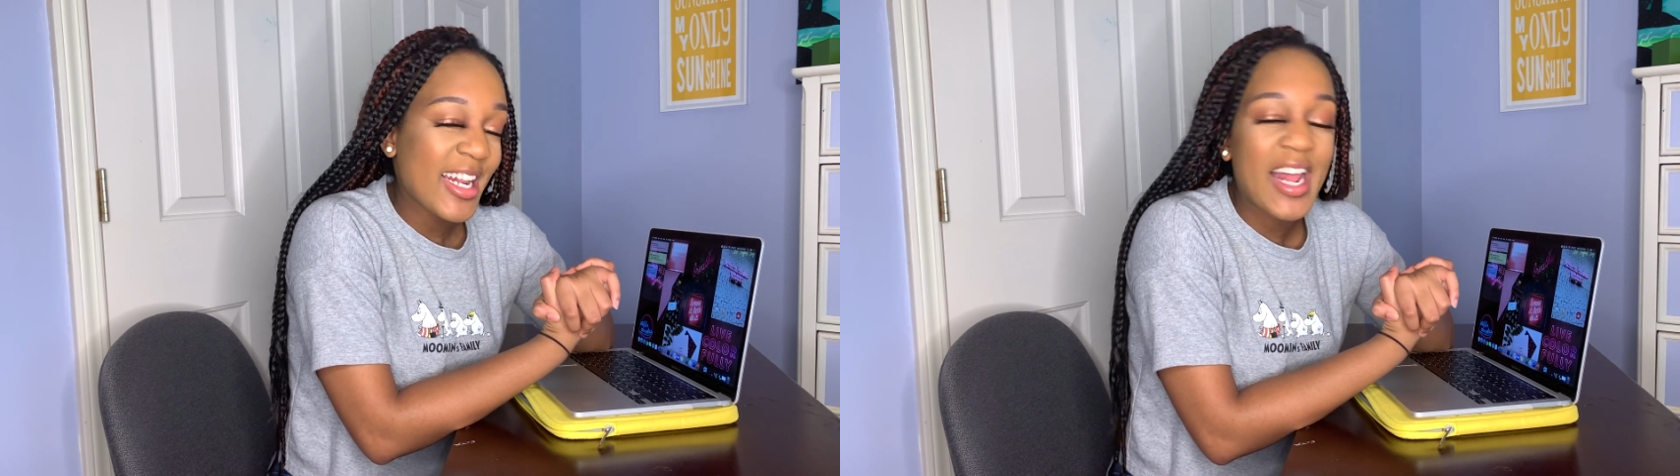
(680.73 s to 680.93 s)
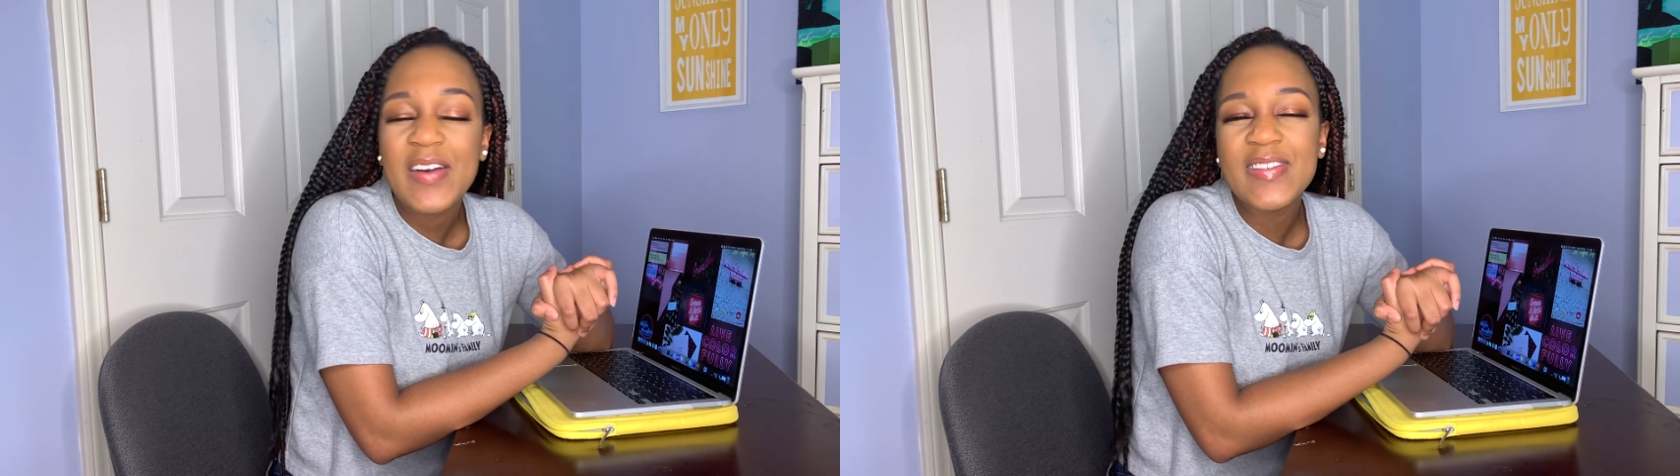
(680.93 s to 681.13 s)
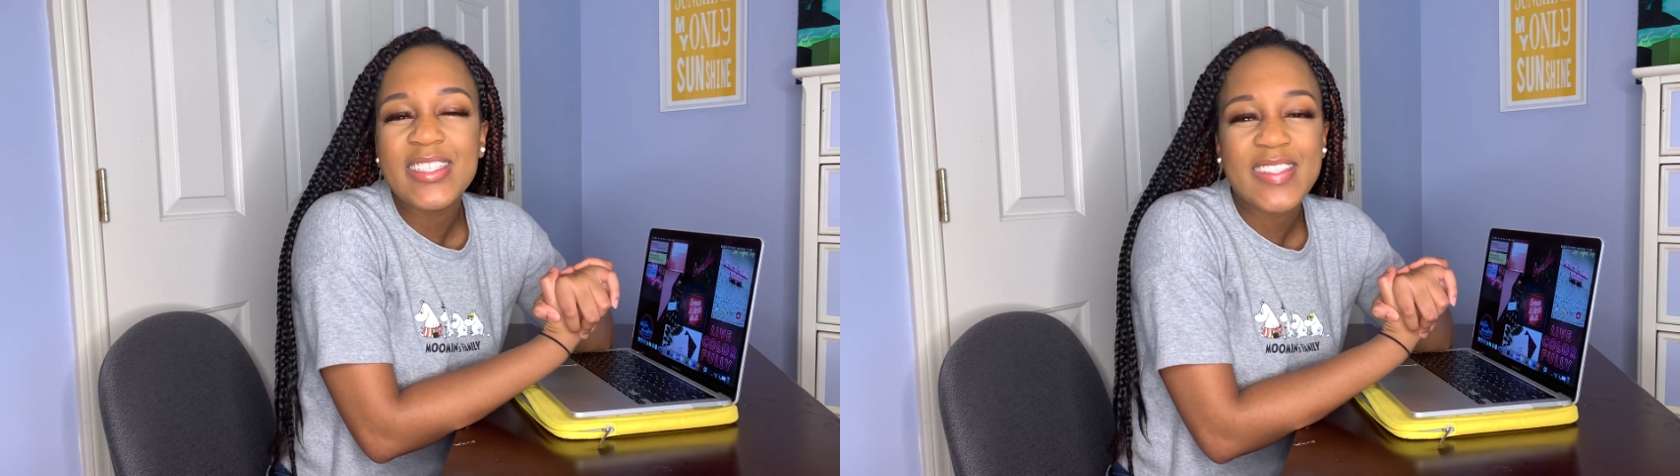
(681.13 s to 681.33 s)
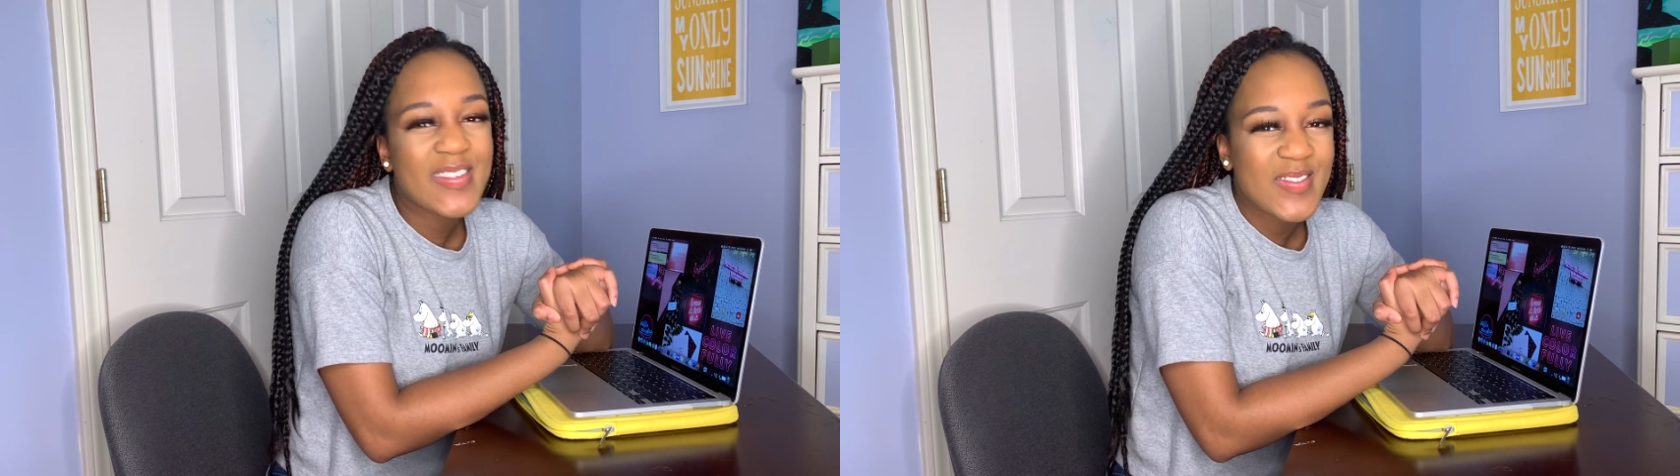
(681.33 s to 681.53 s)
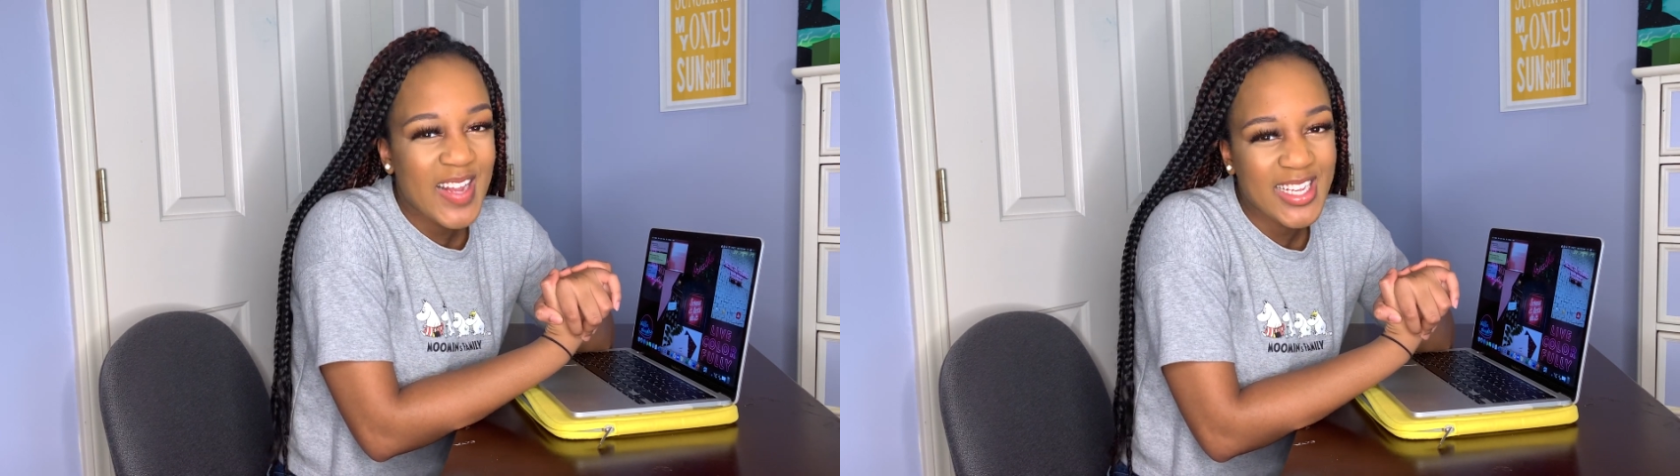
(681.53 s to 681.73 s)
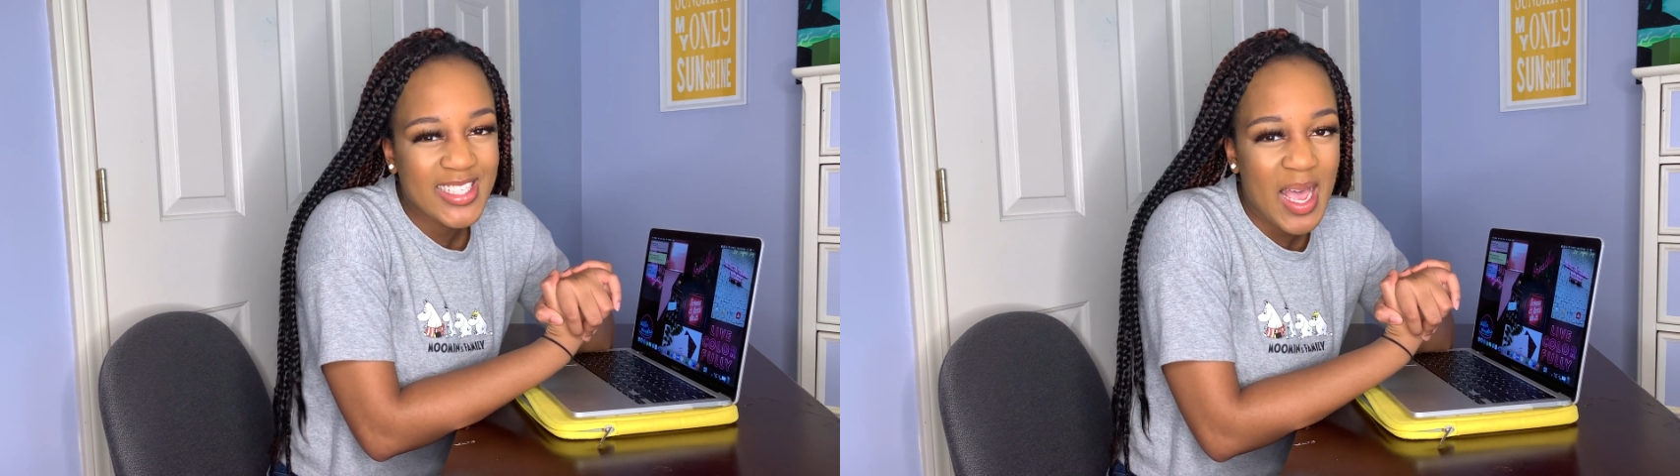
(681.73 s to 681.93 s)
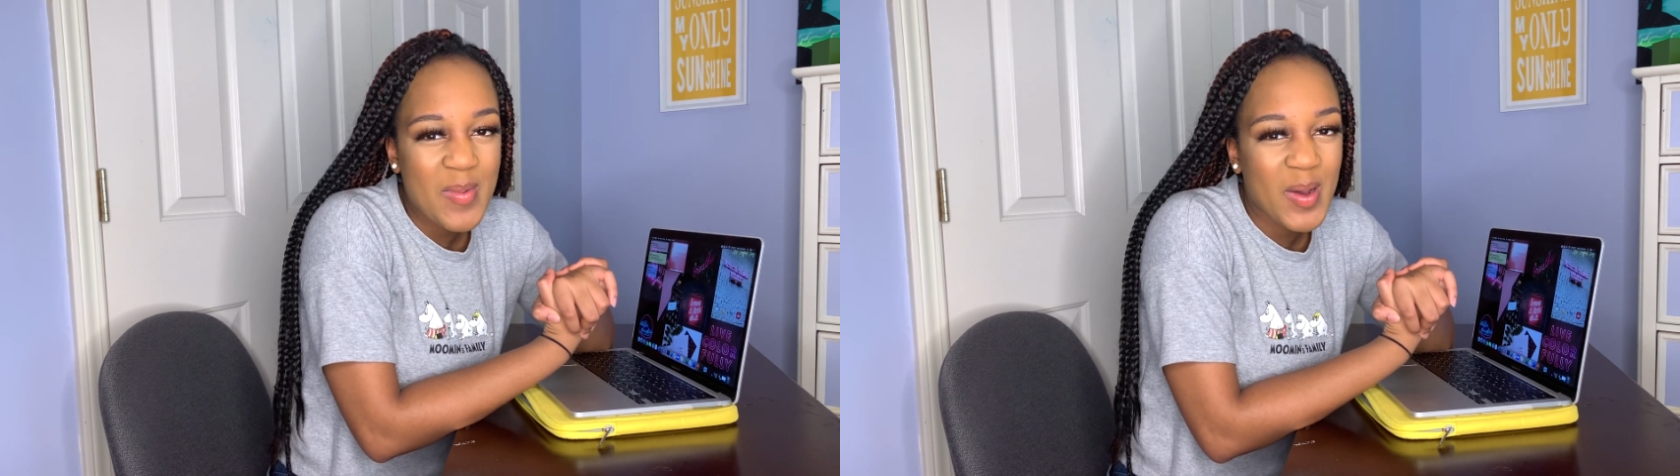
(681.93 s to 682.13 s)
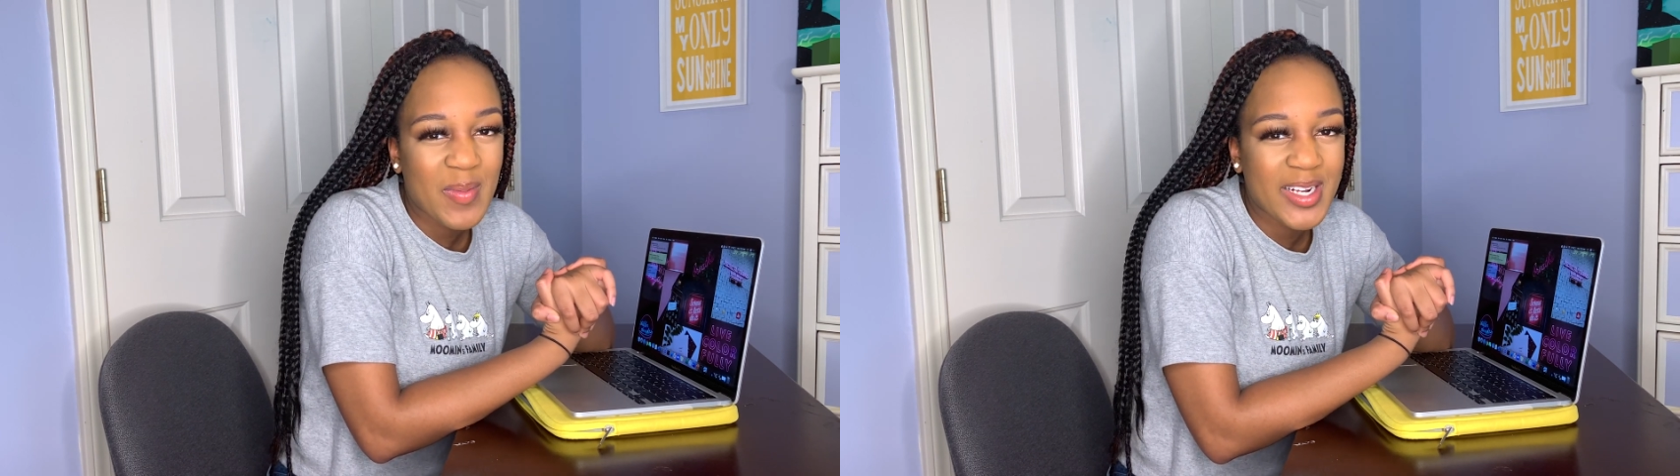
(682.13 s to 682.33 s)
And I will see you next
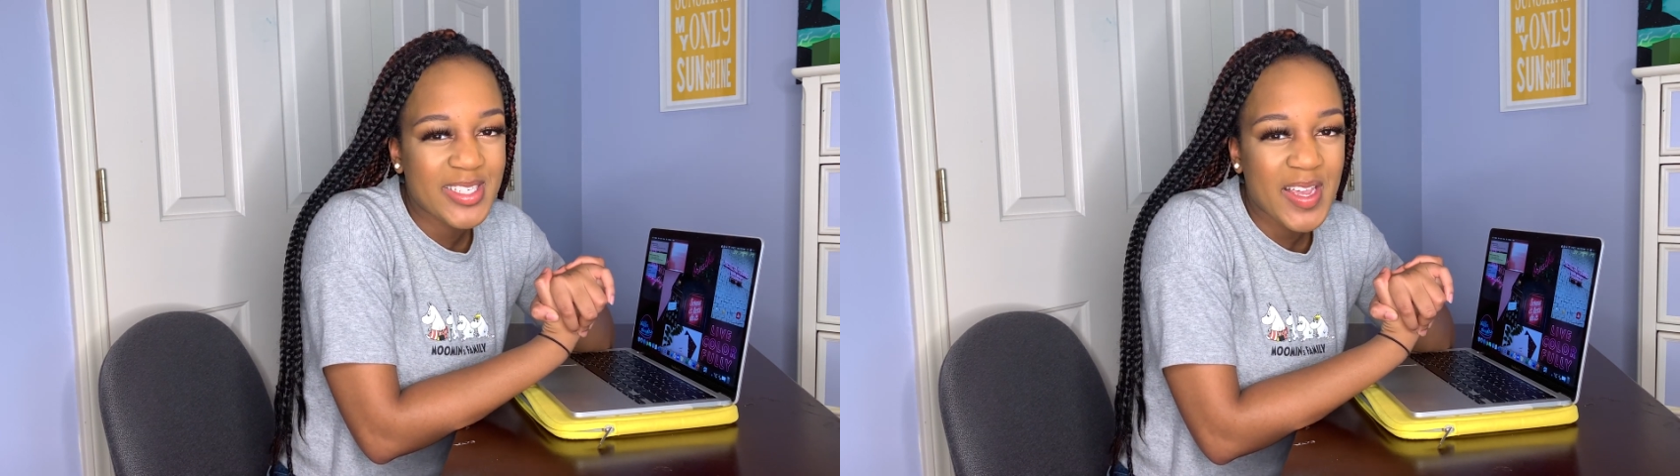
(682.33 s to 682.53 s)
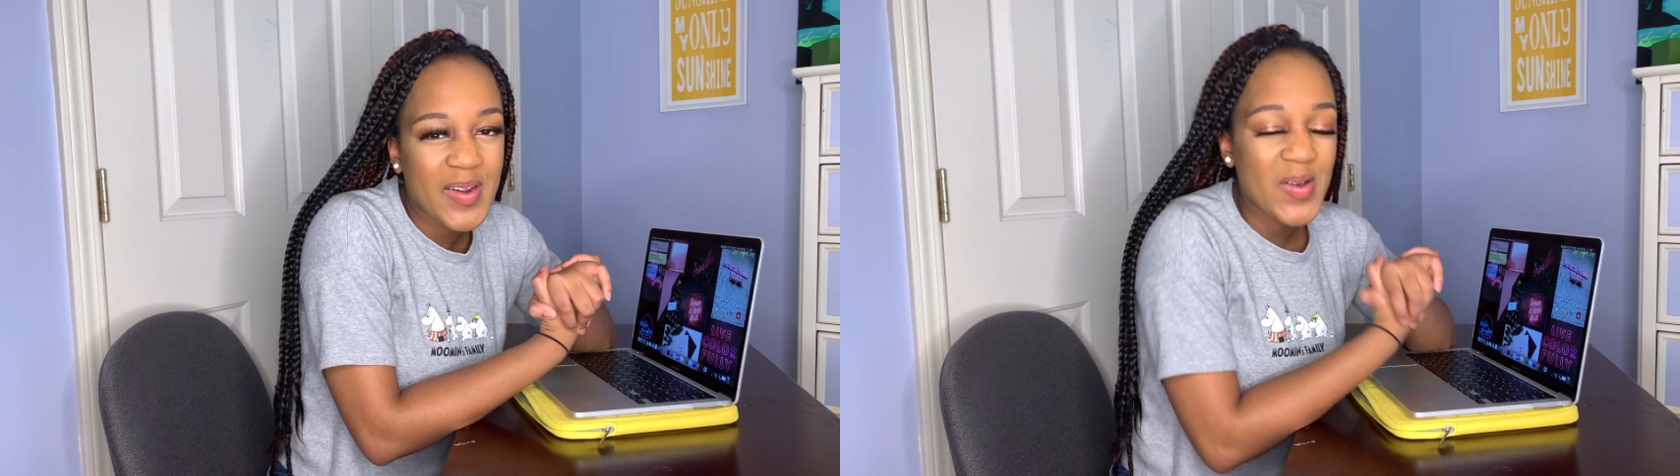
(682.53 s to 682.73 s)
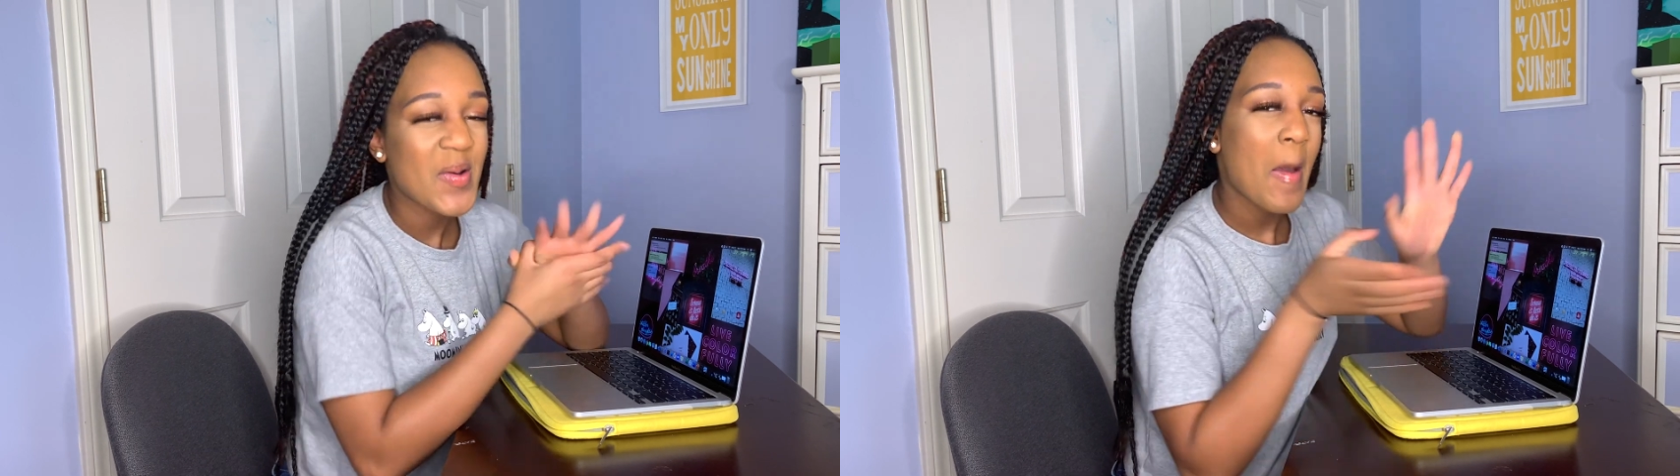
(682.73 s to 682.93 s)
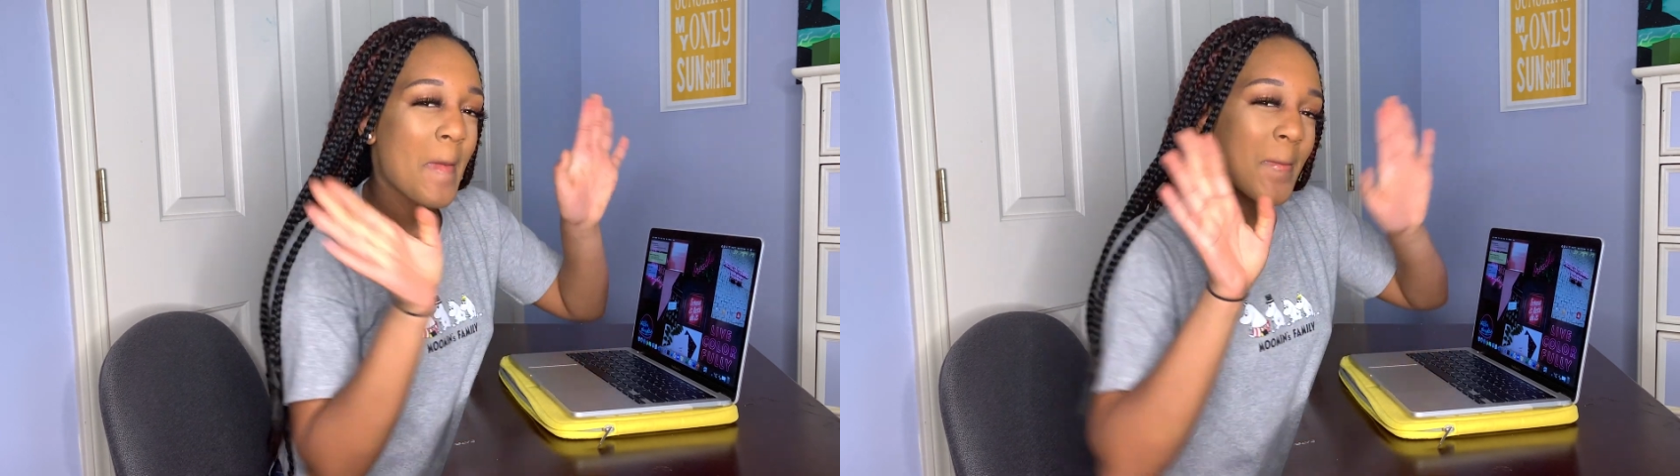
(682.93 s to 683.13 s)
time on my channel.